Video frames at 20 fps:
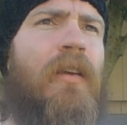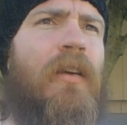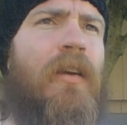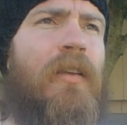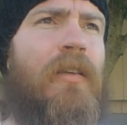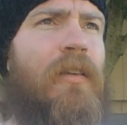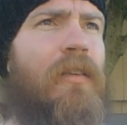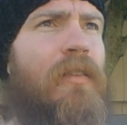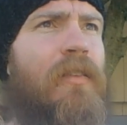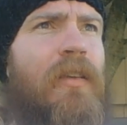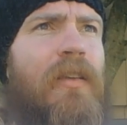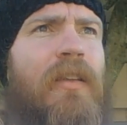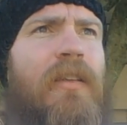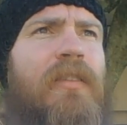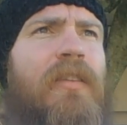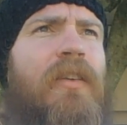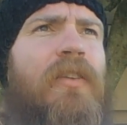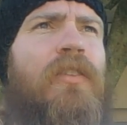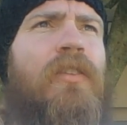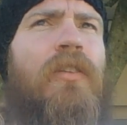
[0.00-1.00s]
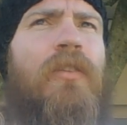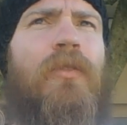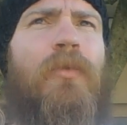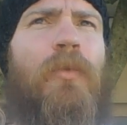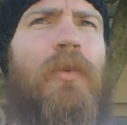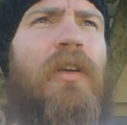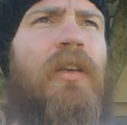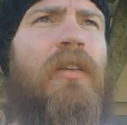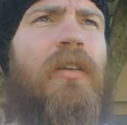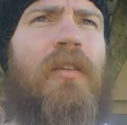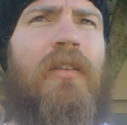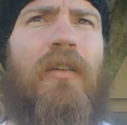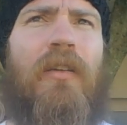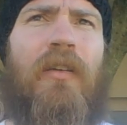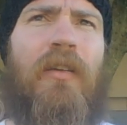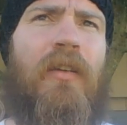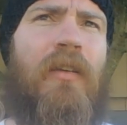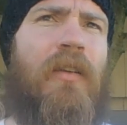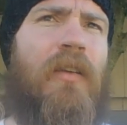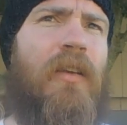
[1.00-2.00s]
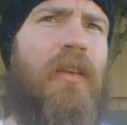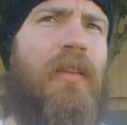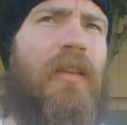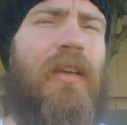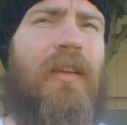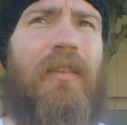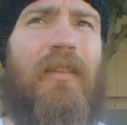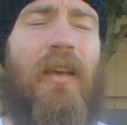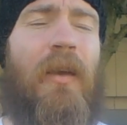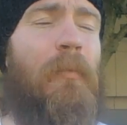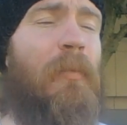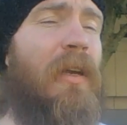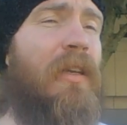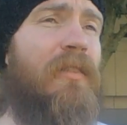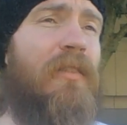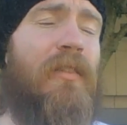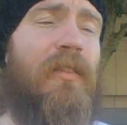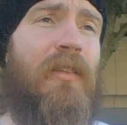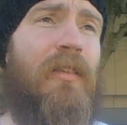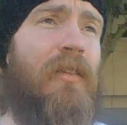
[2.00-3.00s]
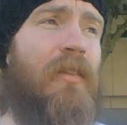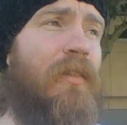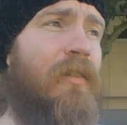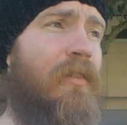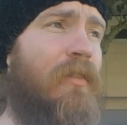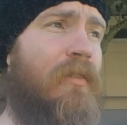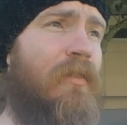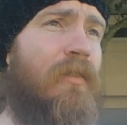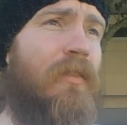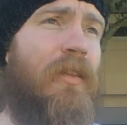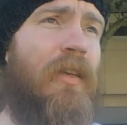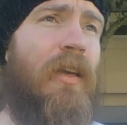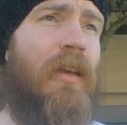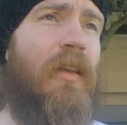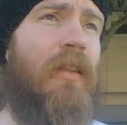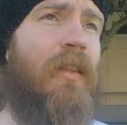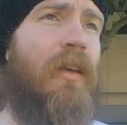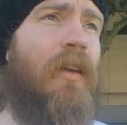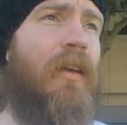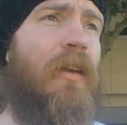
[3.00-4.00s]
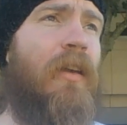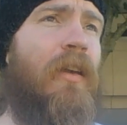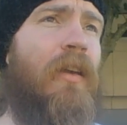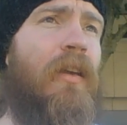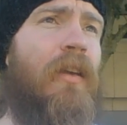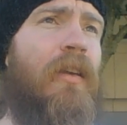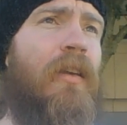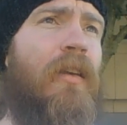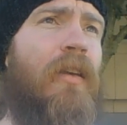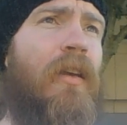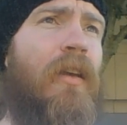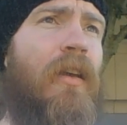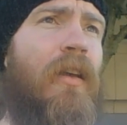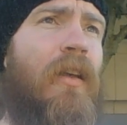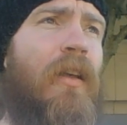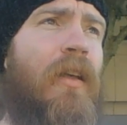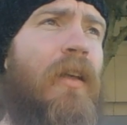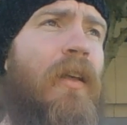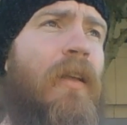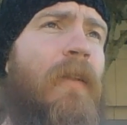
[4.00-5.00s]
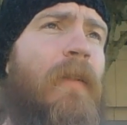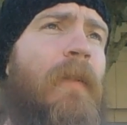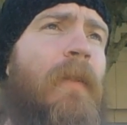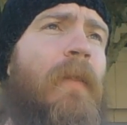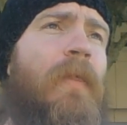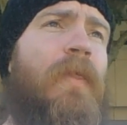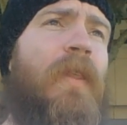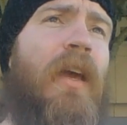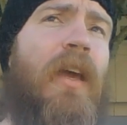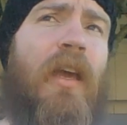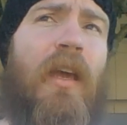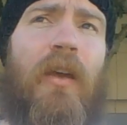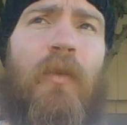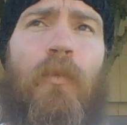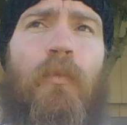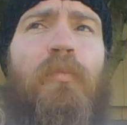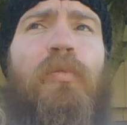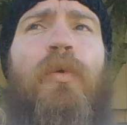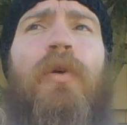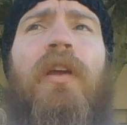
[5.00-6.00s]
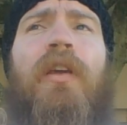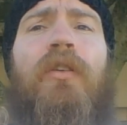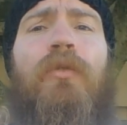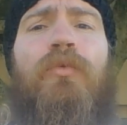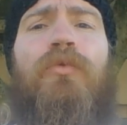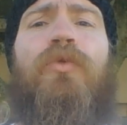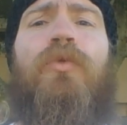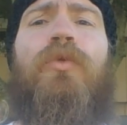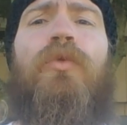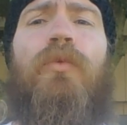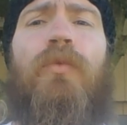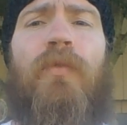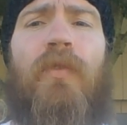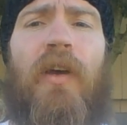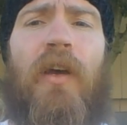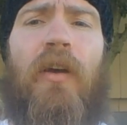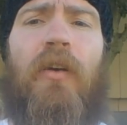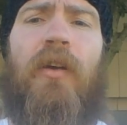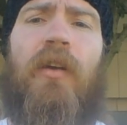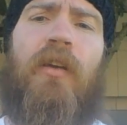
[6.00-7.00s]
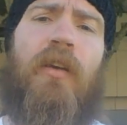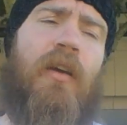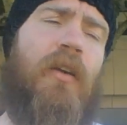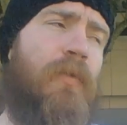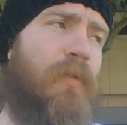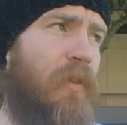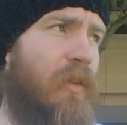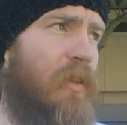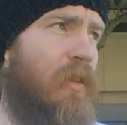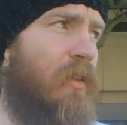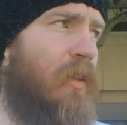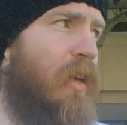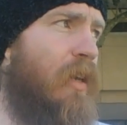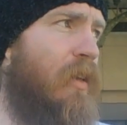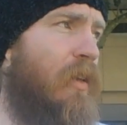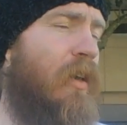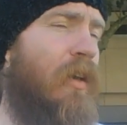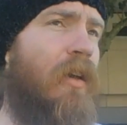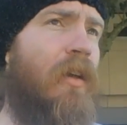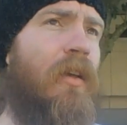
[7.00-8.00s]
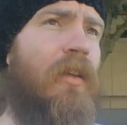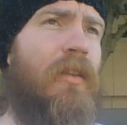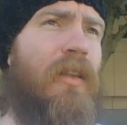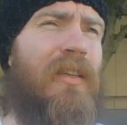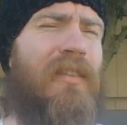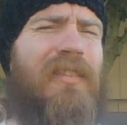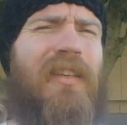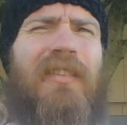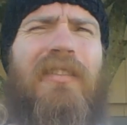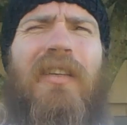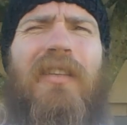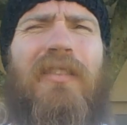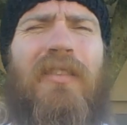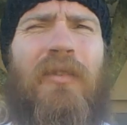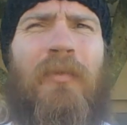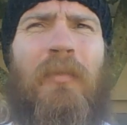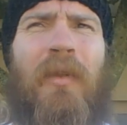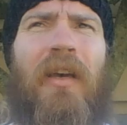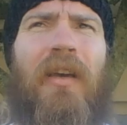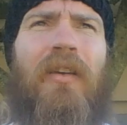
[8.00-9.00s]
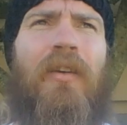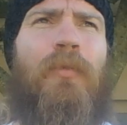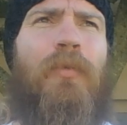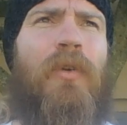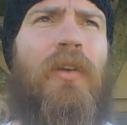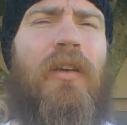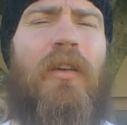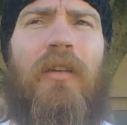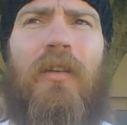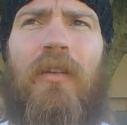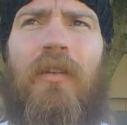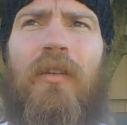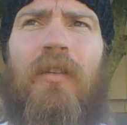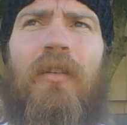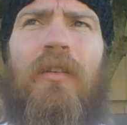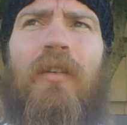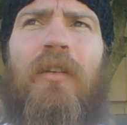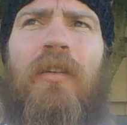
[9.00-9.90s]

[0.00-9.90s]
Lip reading: another thing they tell you, don't read nothing on the internet. They basically, they bring you through very carefully. They're like, yeah, they say something like, if we,